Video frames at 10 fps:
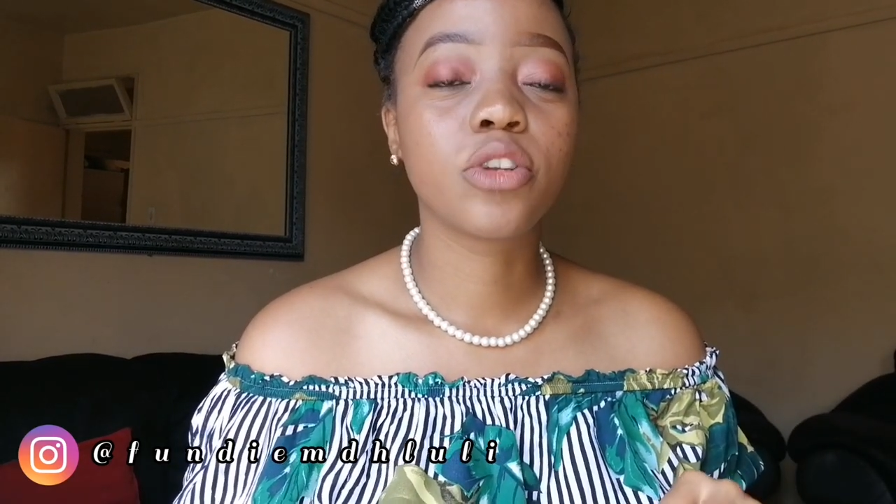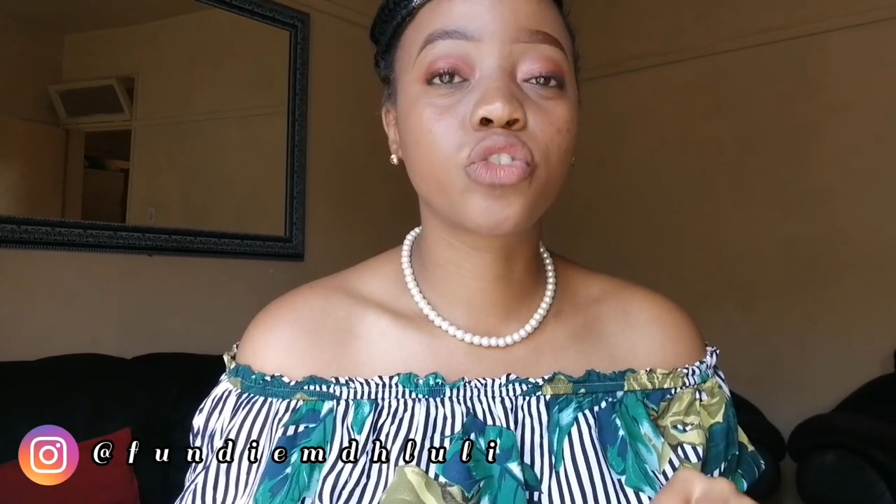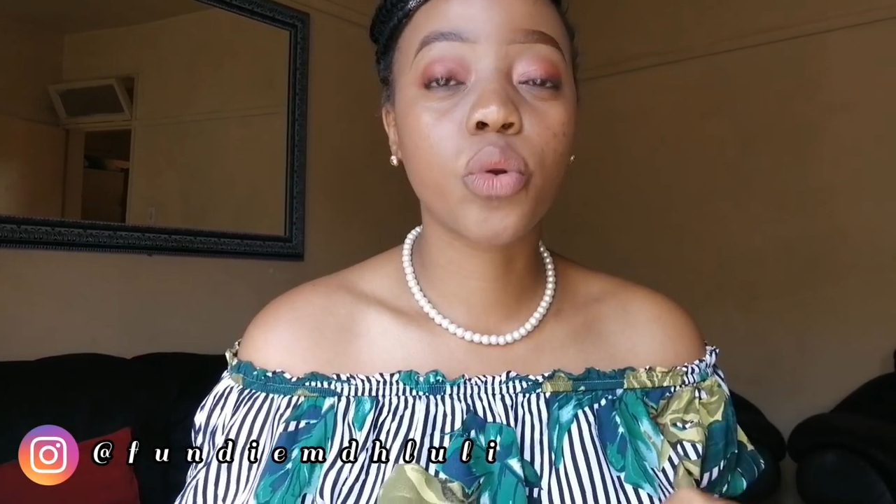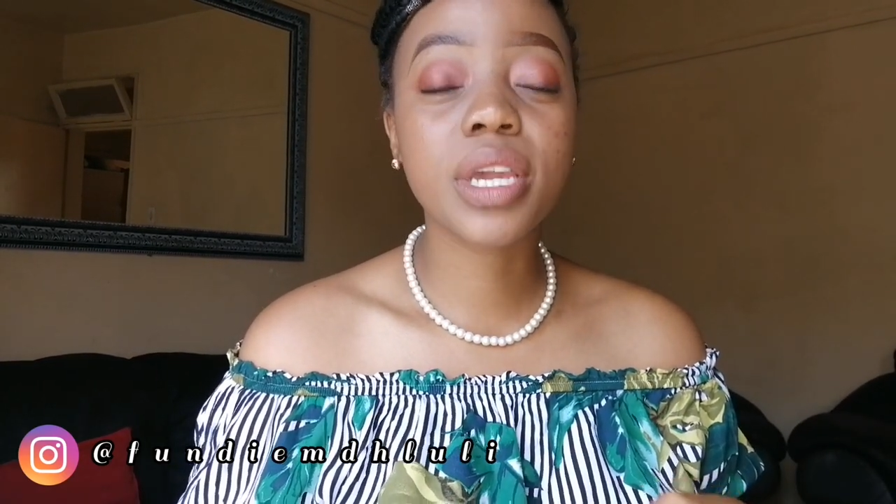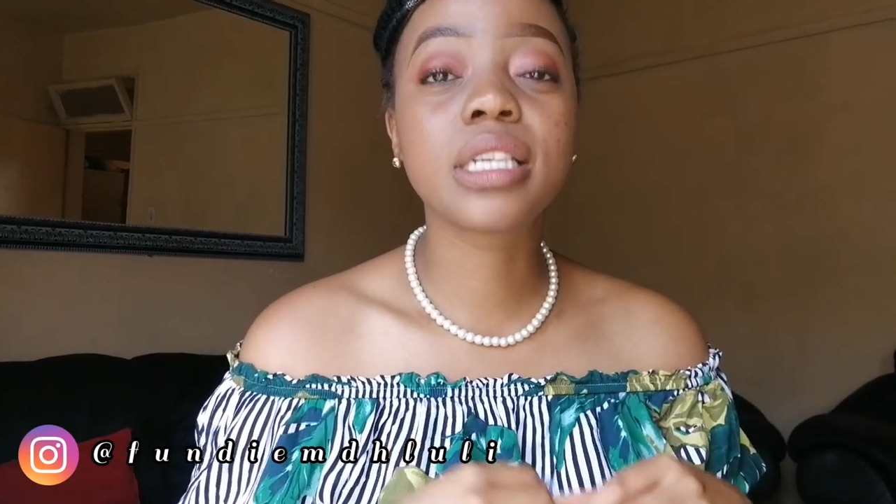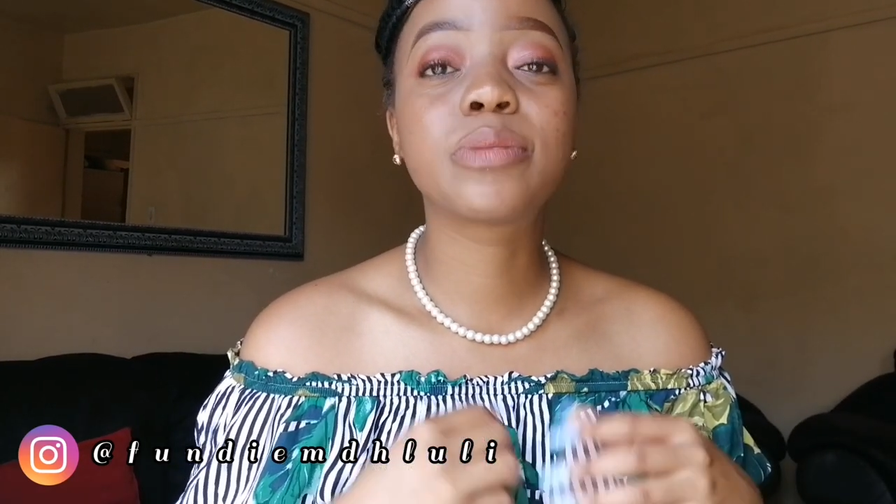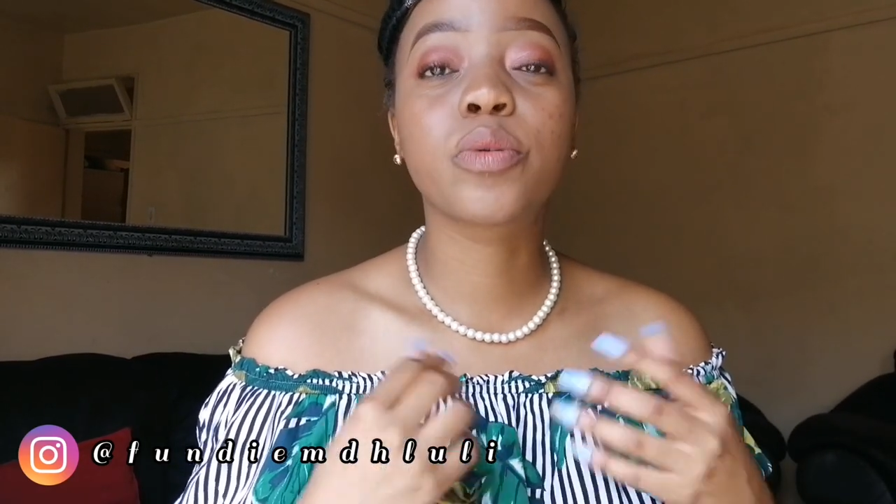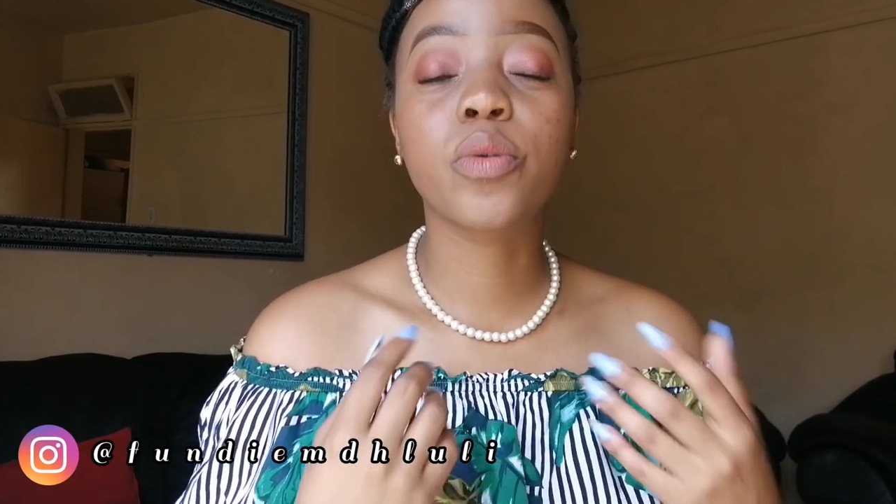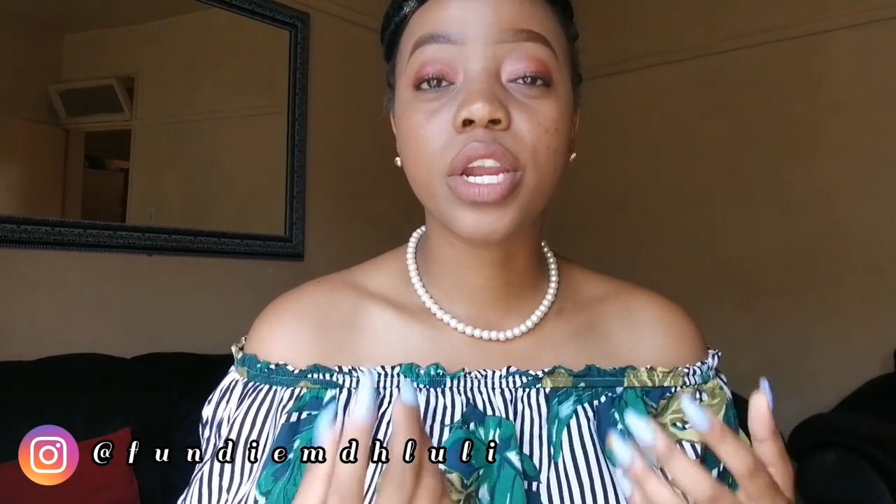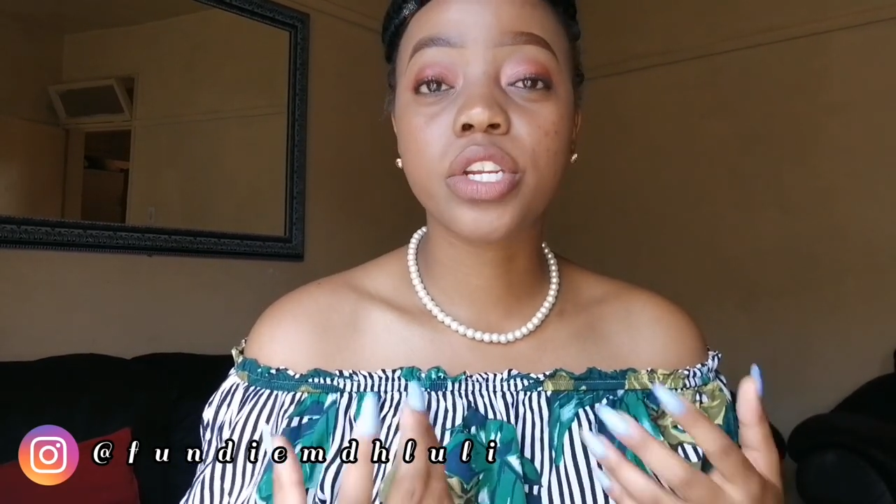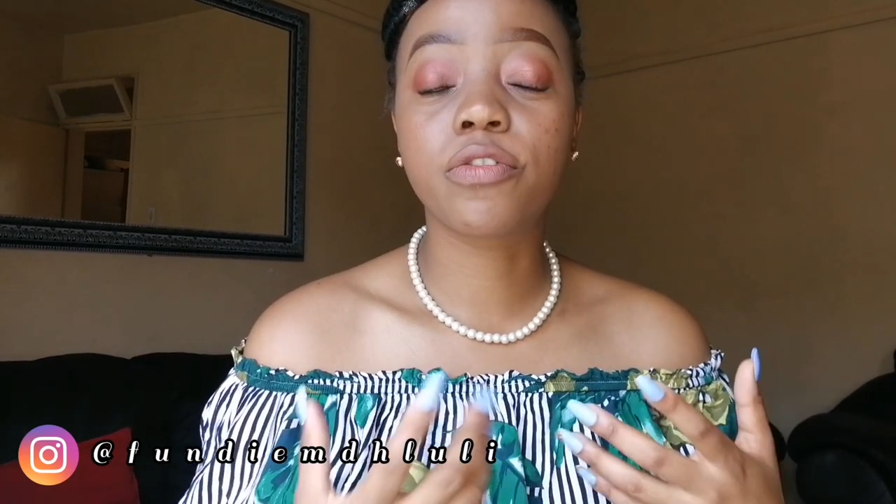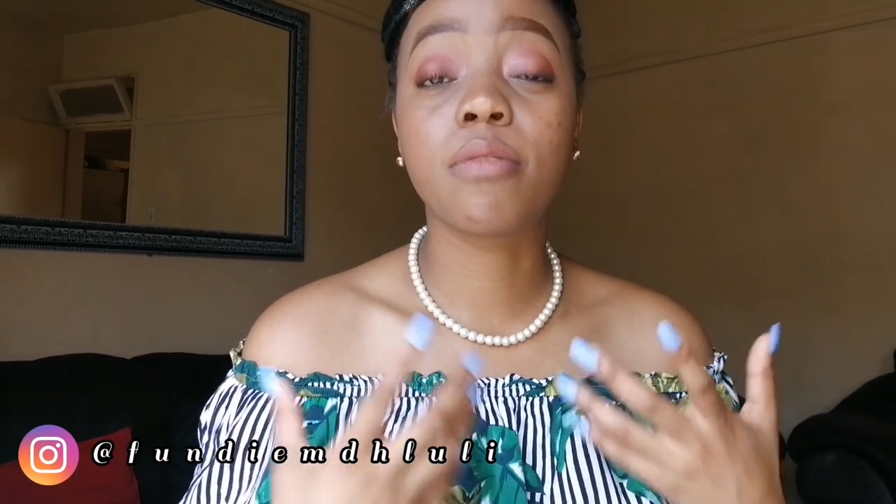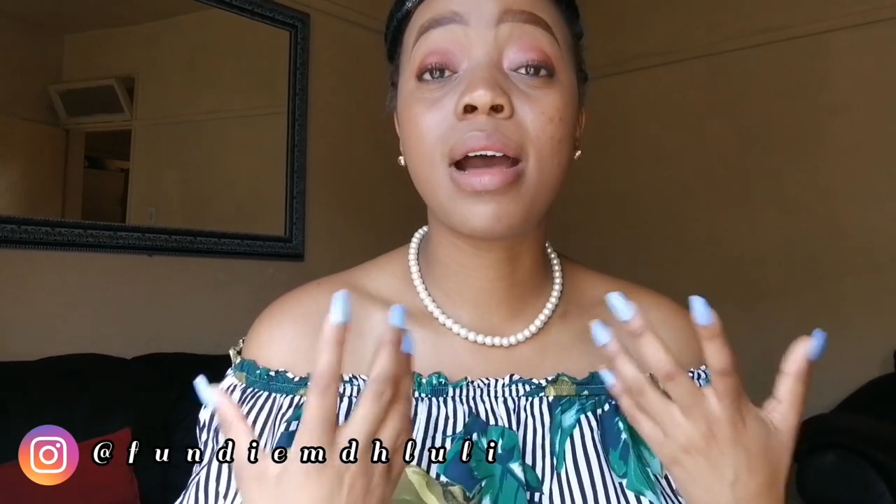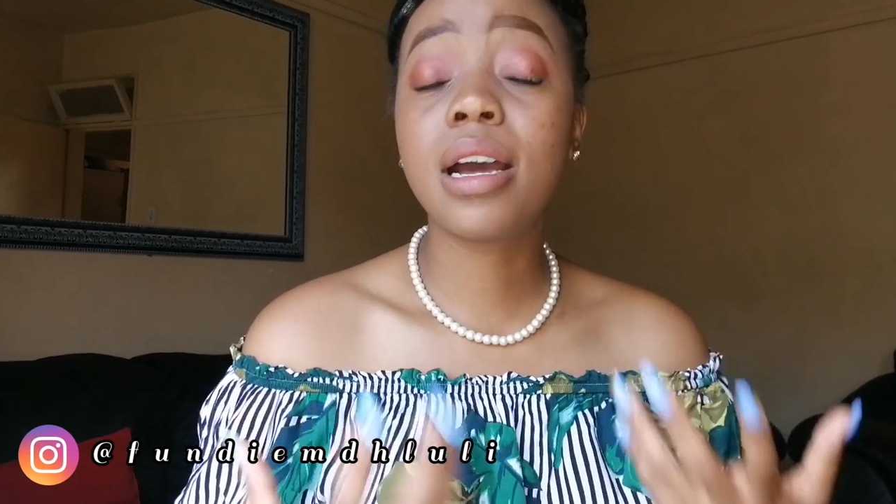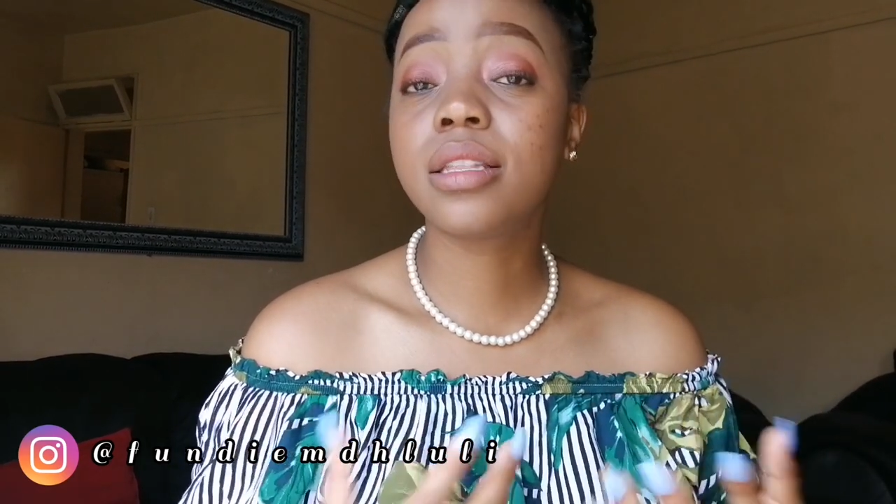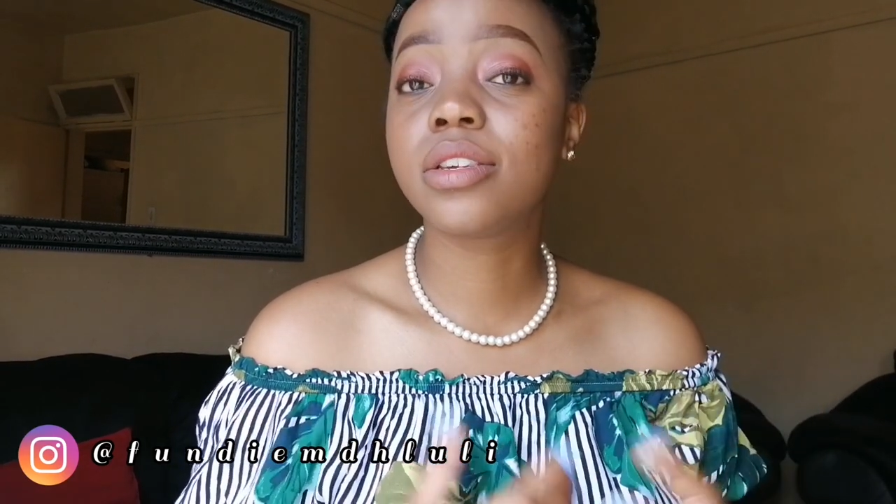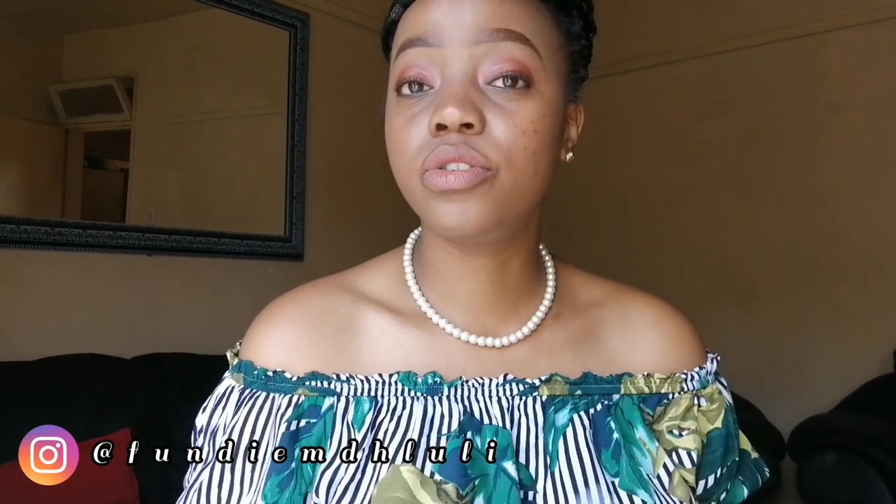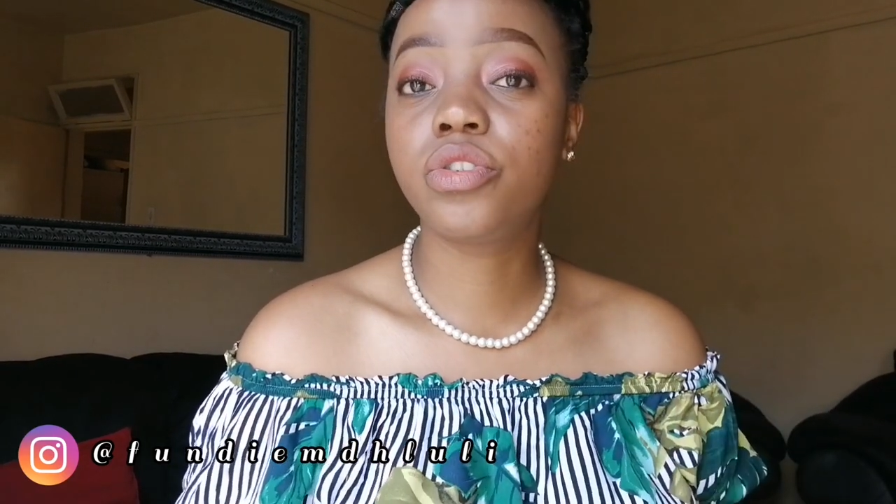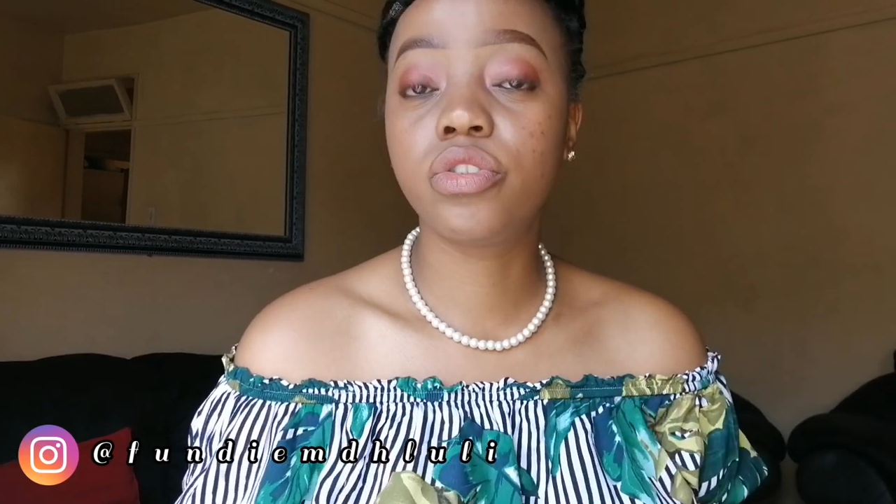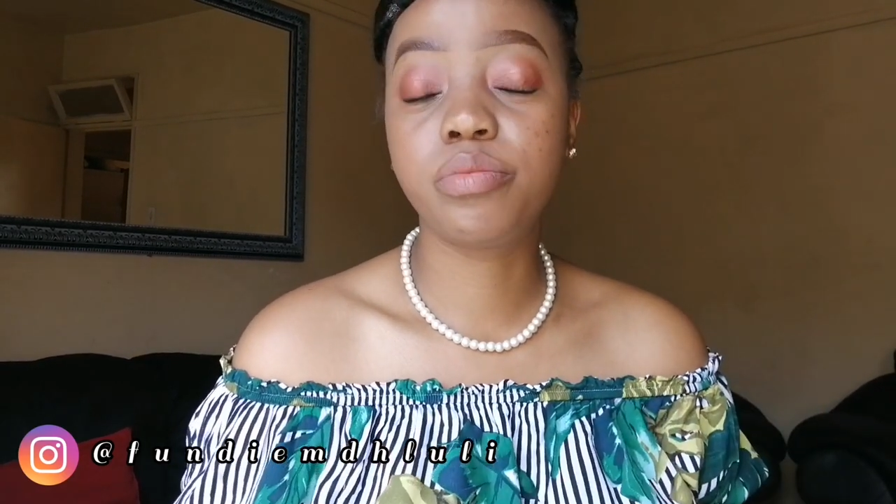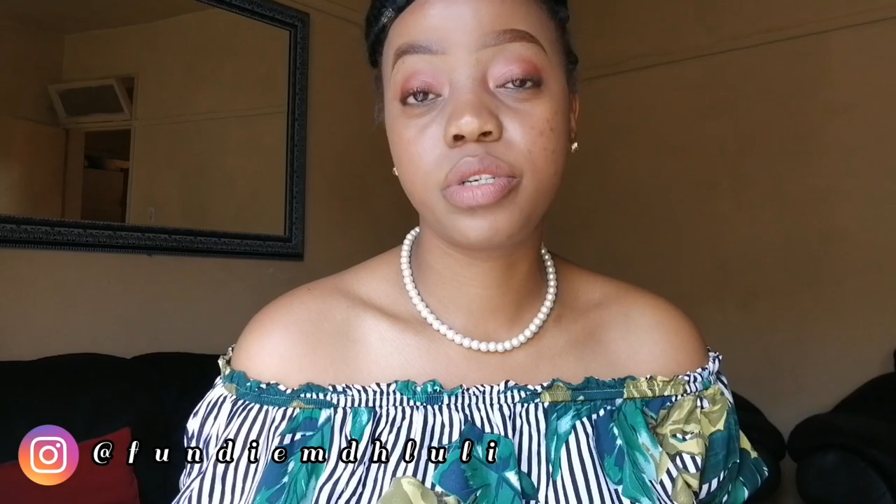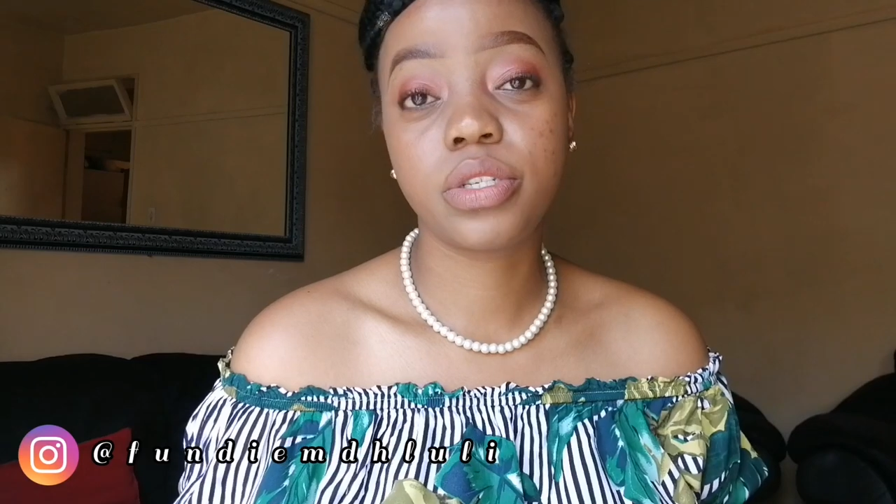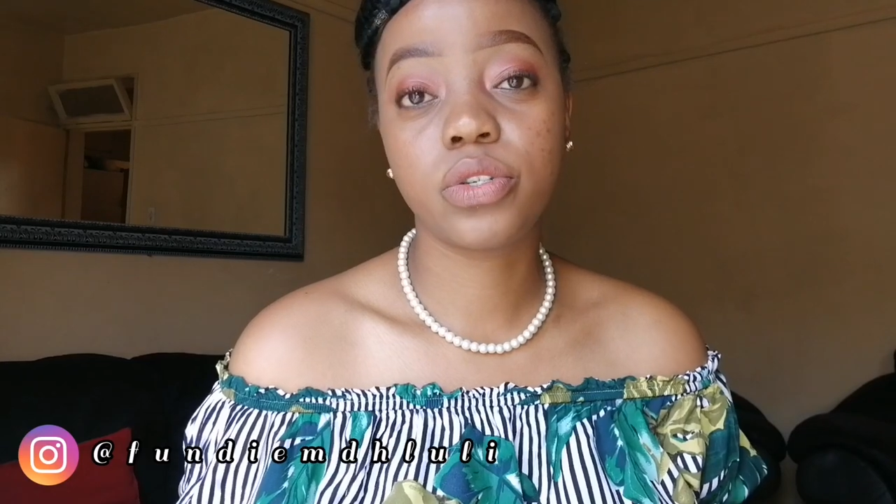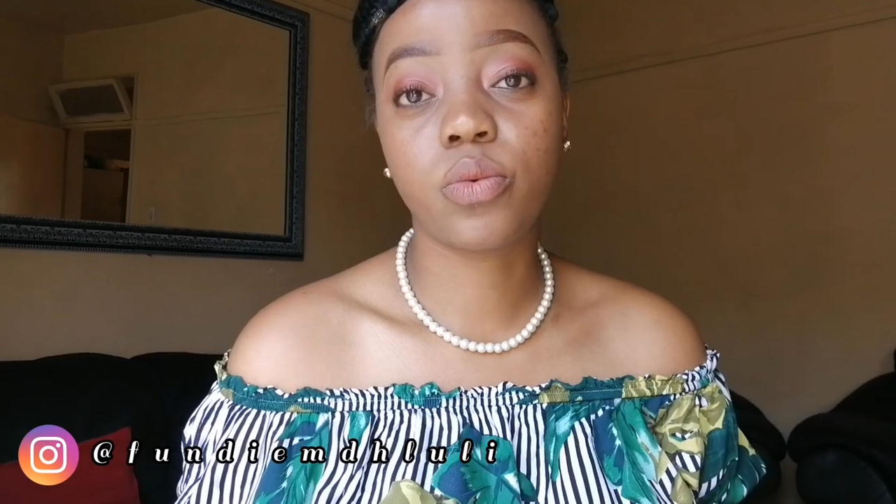drawing inspiration from other YouTubers